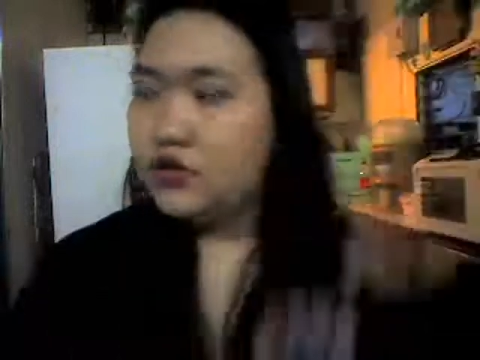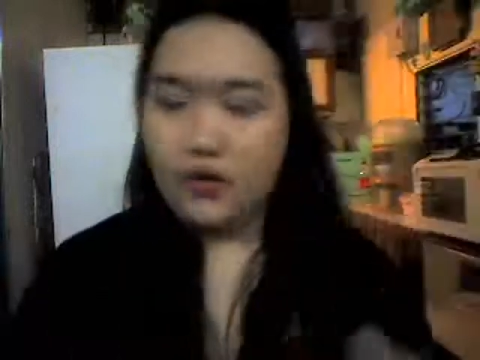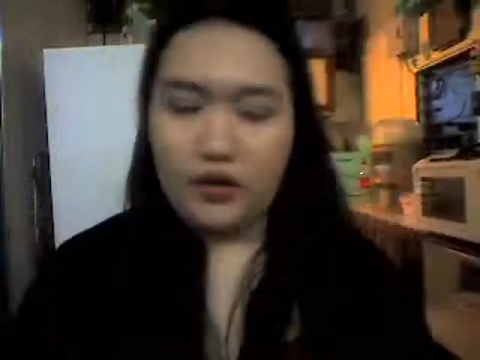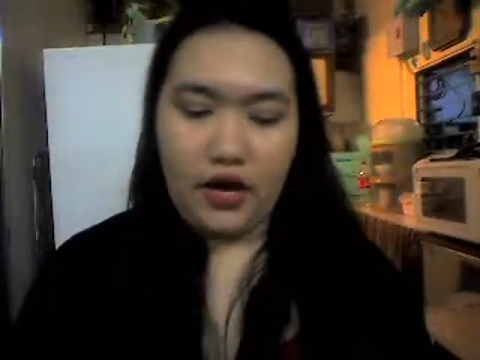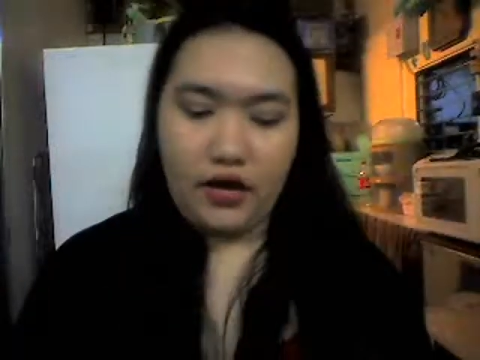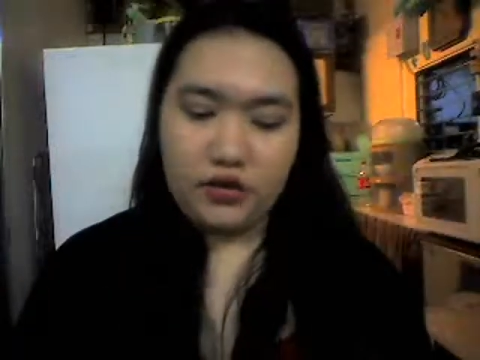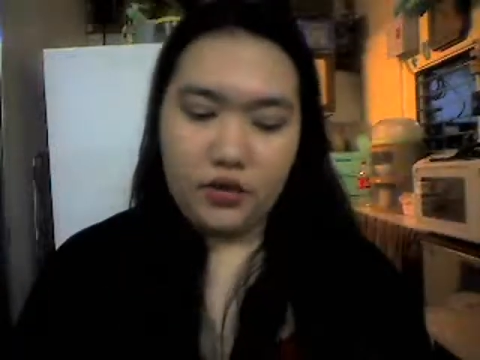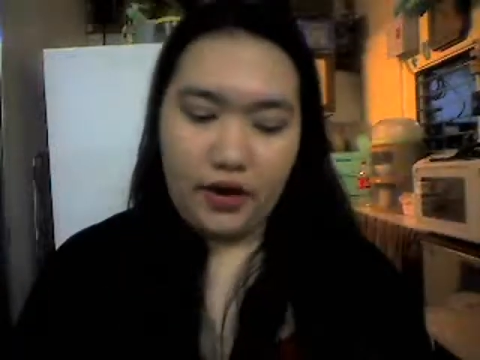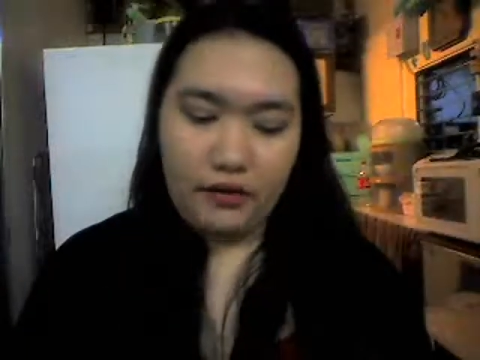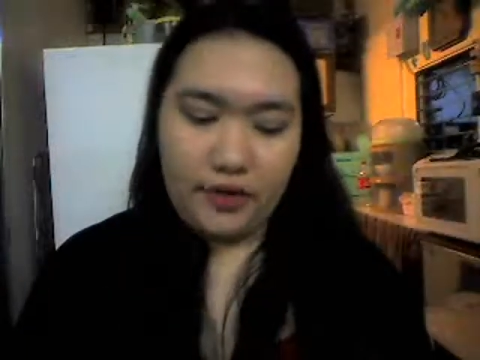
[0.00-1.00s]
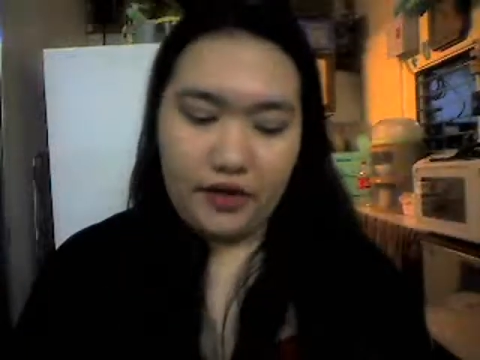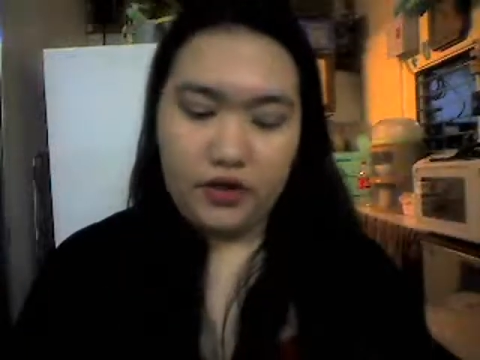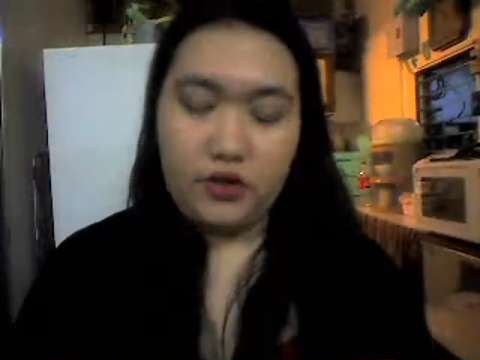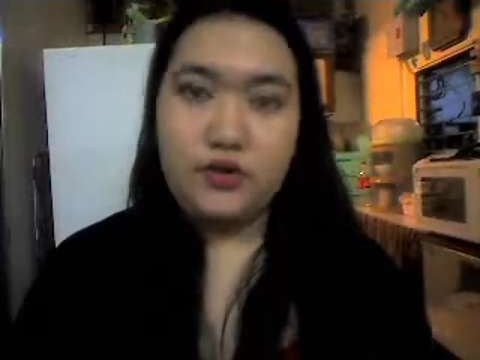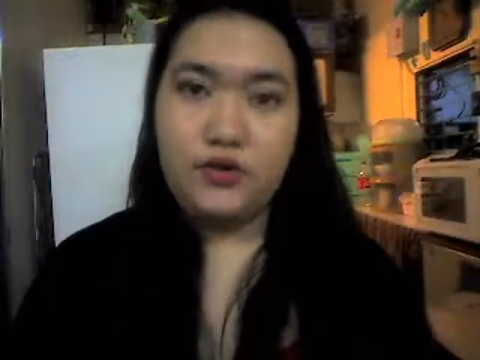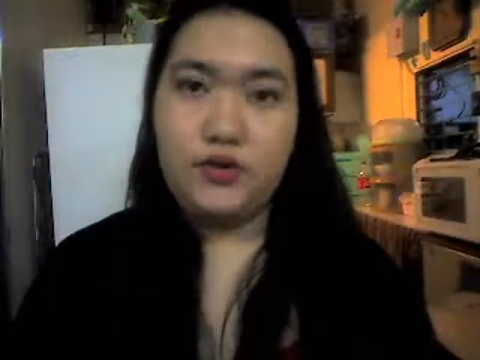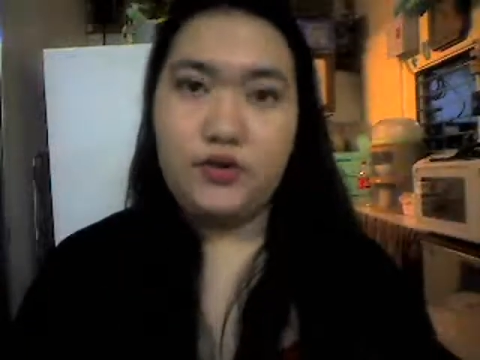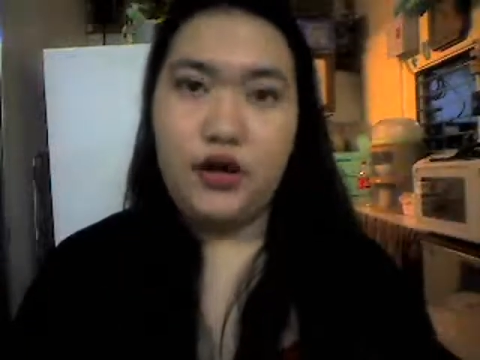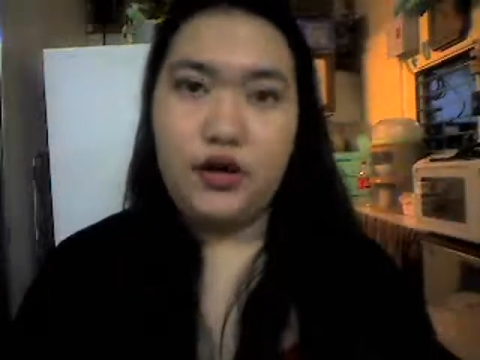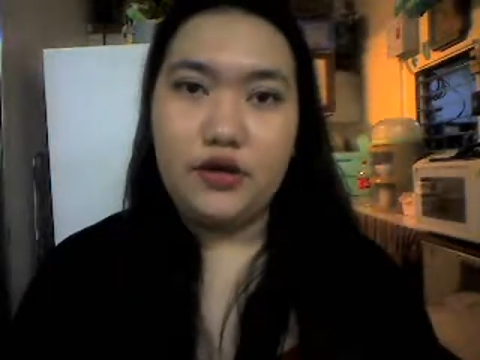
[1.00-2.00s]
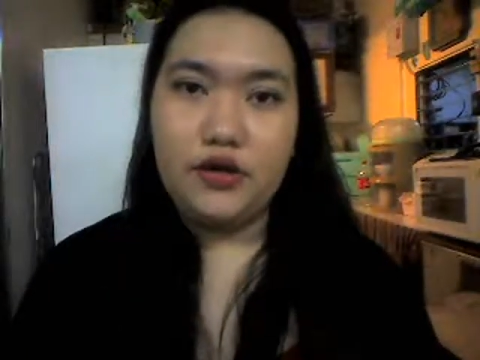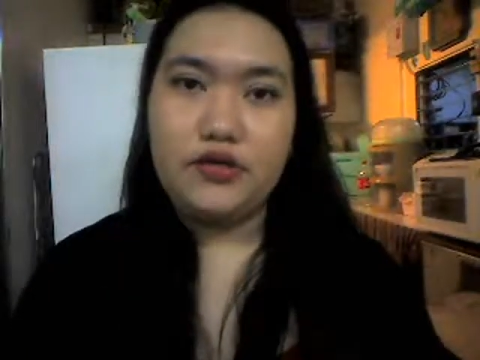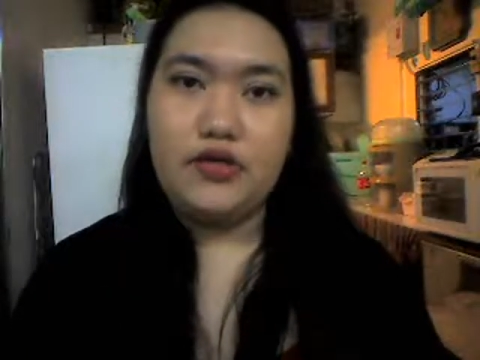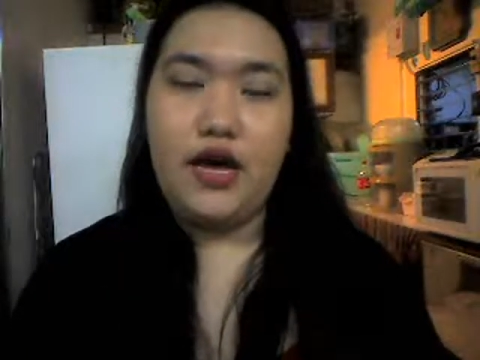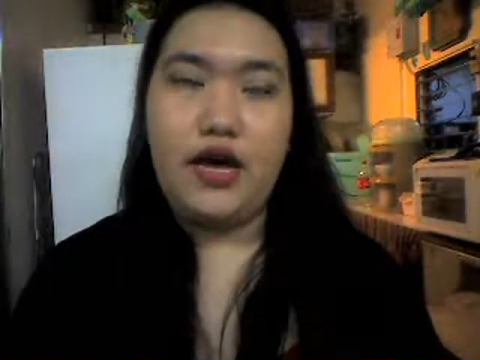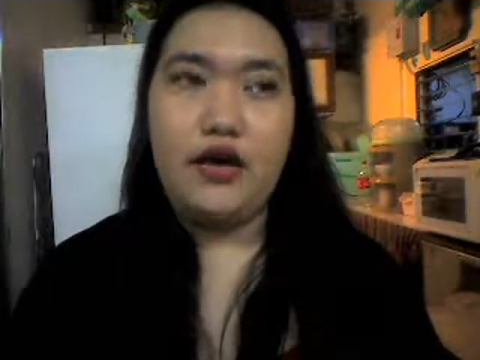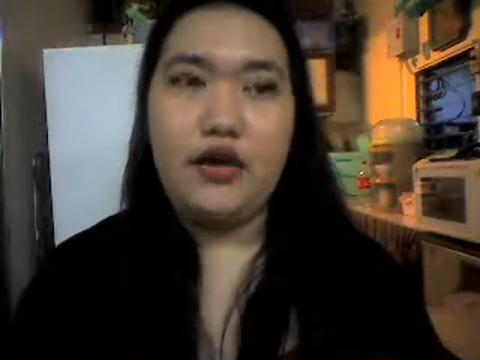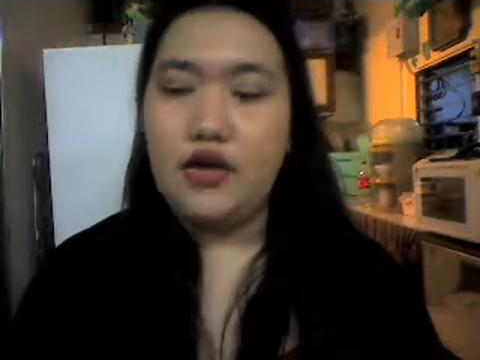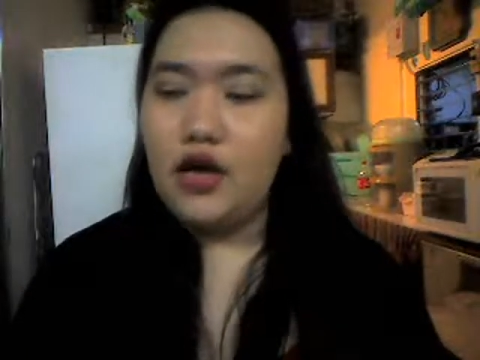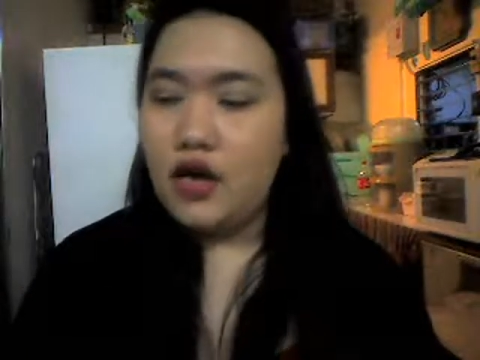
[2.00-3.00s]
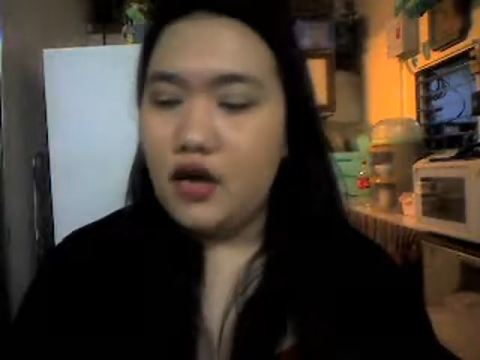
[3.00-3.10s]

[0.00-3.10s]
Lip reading: So yeah, so I picked those two colors, and